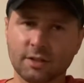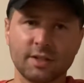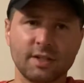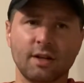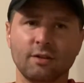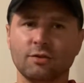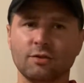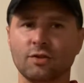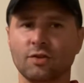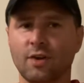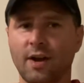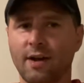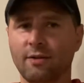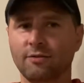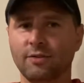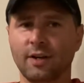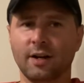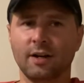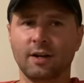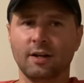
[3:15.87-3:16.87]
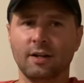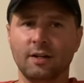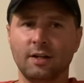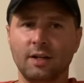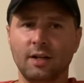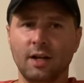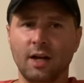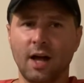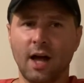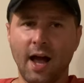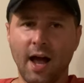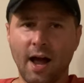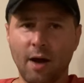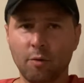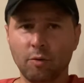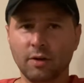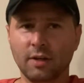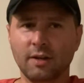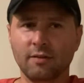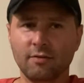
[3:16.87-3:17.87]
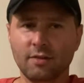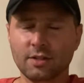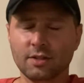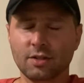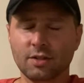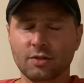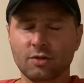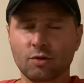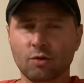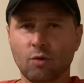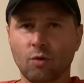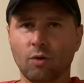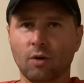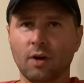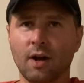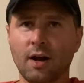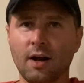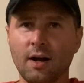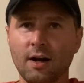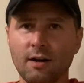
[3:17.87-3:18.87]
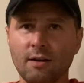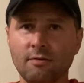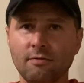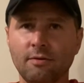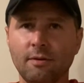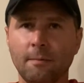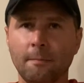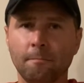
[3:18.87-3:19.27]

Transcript: seltzer out there. I would give this a score of